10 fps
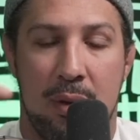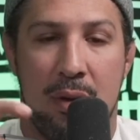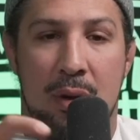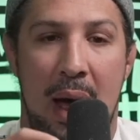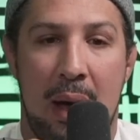
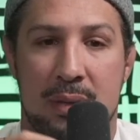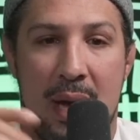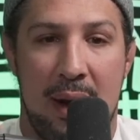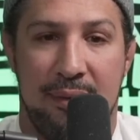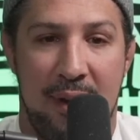You know,
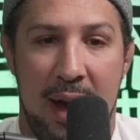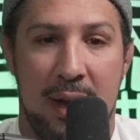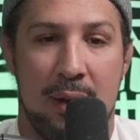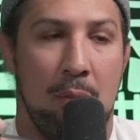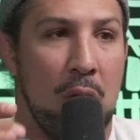outside of
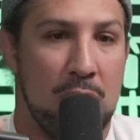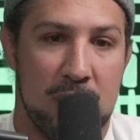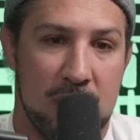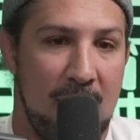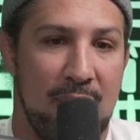fighting,
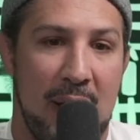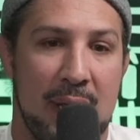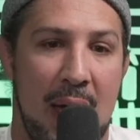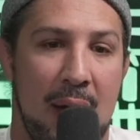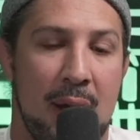merch stuff
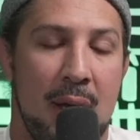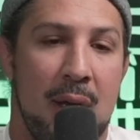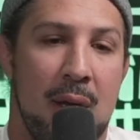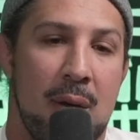like that. Yeah.